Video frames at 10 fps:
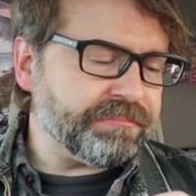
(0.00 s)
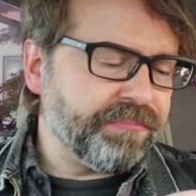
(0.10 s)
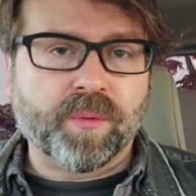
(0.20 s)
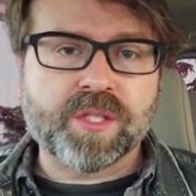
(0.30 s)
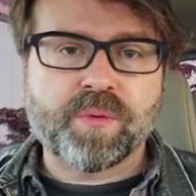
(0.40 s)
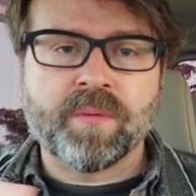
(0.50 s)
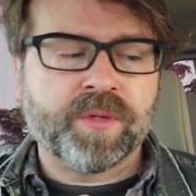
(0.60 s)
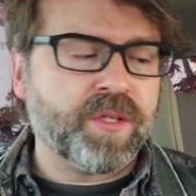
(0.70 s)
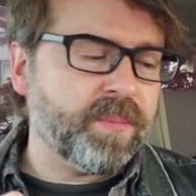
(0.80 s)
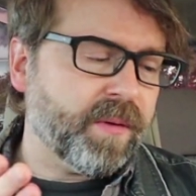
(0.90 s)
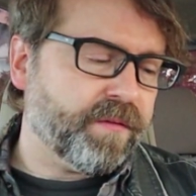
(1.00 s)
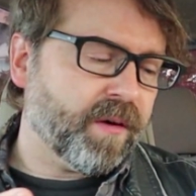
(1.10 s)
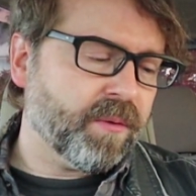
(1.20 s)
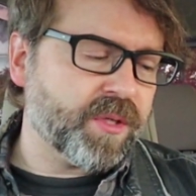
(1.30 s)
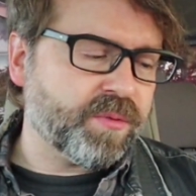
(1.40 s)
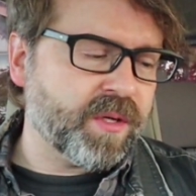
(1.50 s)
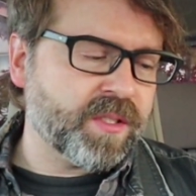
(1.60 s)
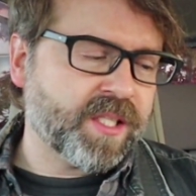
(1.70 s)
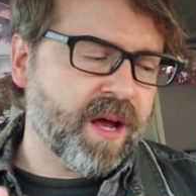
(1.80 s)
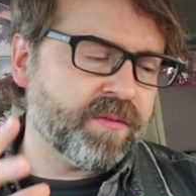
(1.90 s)
But which one would you prefer? Which one
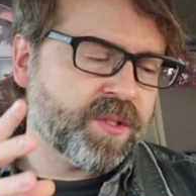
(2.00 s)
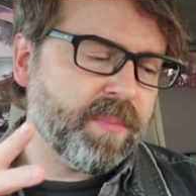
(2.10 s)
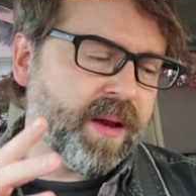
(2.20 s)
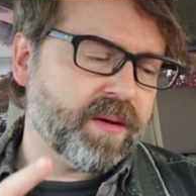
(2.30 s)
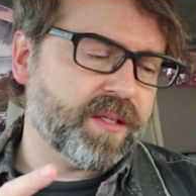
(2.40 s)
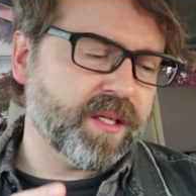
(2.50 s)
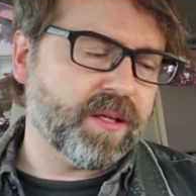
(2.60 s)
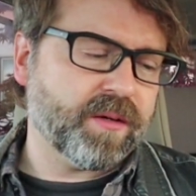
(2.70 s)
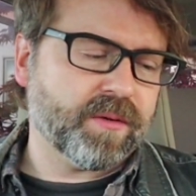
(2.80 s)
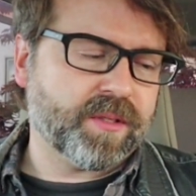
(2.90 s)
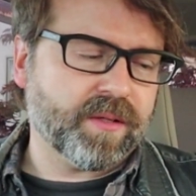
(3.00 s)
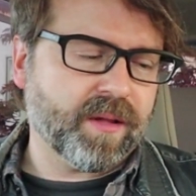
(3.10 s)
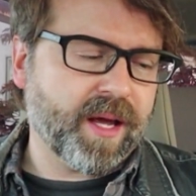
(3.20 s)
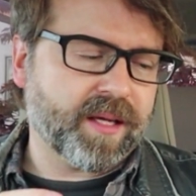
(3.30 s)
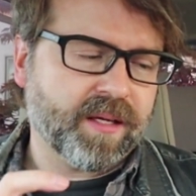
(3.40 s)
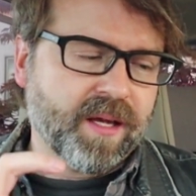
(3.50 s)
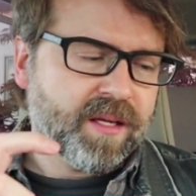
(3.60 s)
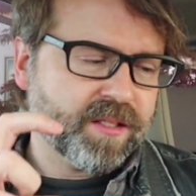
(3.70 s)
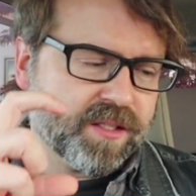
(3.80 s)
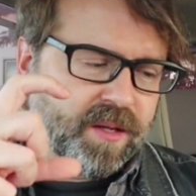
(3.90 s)
sounds better to you? Do you like
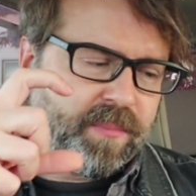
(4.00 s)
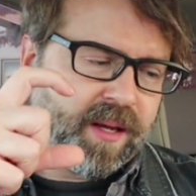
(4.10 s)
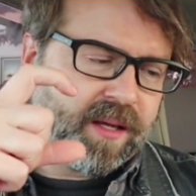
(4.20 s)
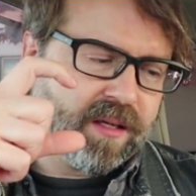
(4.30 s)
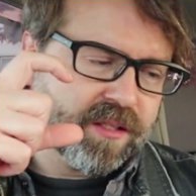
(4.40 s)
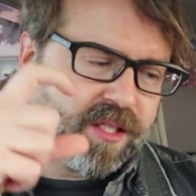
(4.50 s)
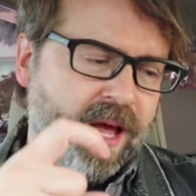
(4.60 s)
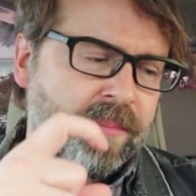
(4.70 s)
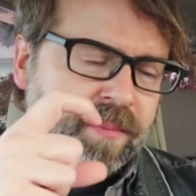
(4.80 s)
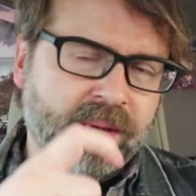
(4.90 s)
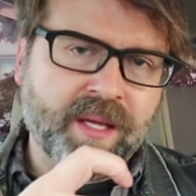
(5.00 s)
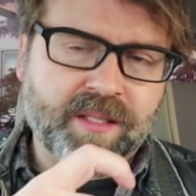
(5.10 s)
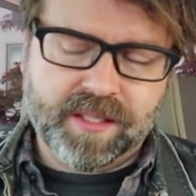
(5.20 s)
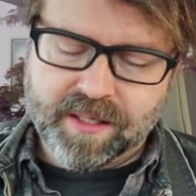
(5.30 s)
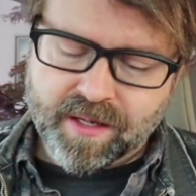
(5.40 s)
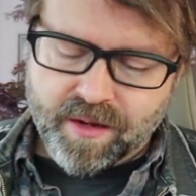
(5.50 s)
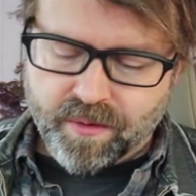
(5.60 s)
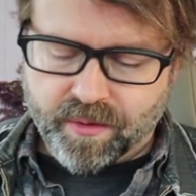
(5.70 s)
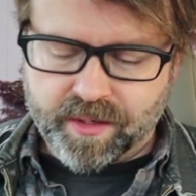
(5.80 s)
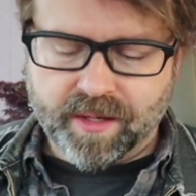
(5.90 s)
just a big slab of meat,
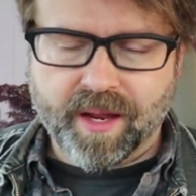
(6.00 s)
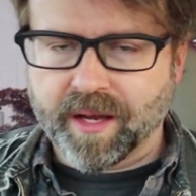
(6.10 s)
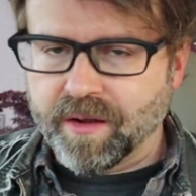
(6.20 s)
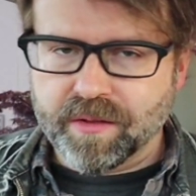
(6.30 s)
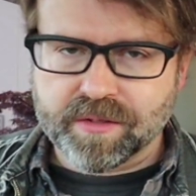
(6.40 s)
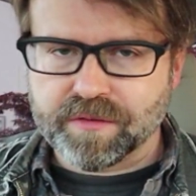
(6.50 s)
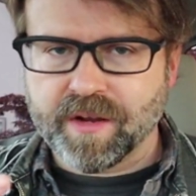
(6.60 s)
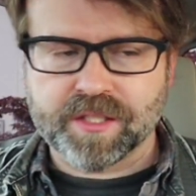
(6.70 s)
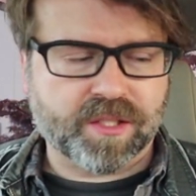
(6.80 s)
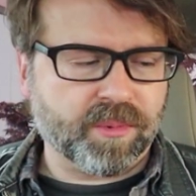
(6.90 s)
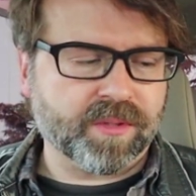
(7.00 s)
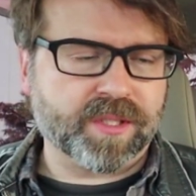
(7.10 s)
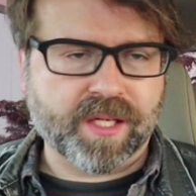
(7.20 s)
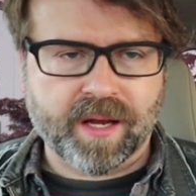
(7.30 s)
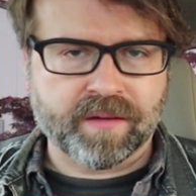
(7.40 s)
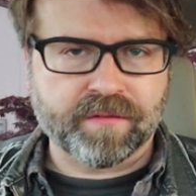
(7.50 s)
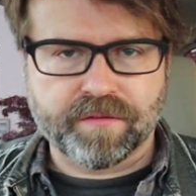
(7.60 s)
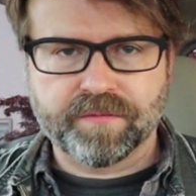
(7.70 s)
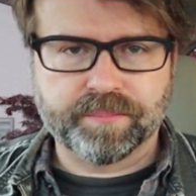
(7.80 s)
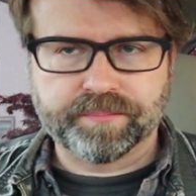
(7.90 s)
or do you like all those vegetables kind
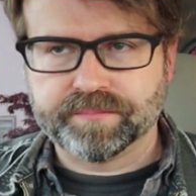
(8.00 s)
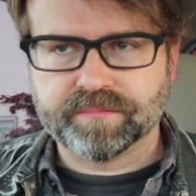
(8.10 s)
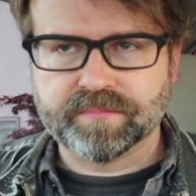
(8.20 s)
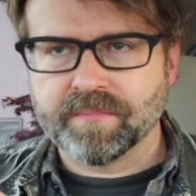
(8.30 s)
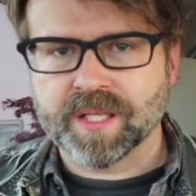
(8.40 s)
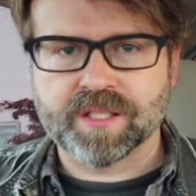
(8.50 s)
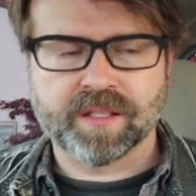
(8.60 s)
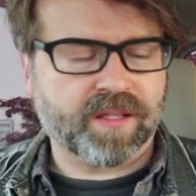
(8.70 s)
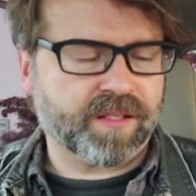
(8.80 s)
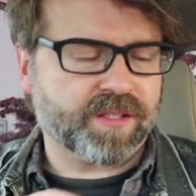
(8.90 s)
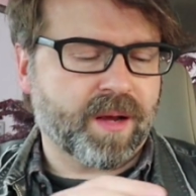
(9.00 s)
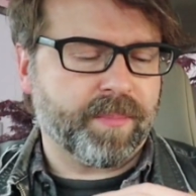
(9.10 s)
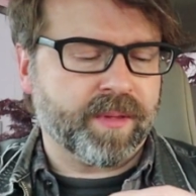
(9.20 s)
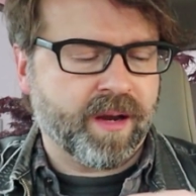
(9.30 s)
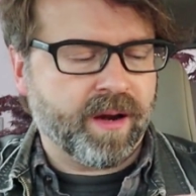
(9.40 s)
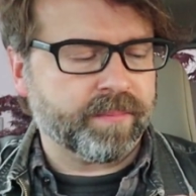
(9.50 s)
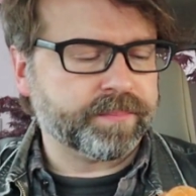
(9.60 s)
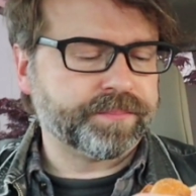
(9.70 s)
of mixing things up in there?